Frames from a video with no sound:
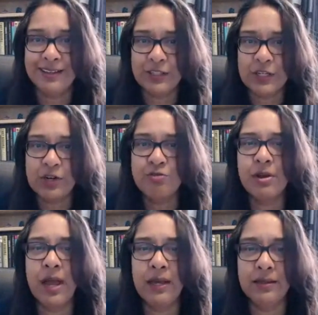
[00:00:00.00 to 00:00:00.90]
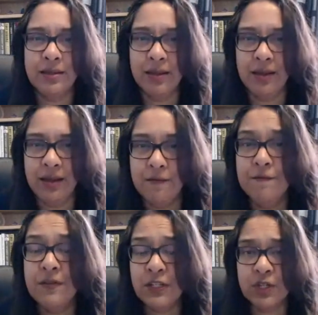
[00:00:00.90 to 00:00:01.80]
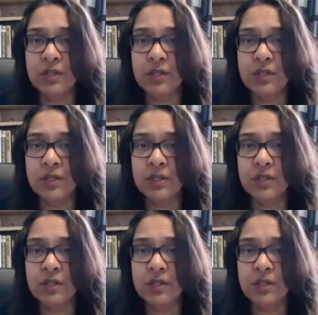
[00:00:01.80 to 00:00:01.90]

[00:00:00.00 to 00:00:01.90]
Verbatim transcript: to create the vision,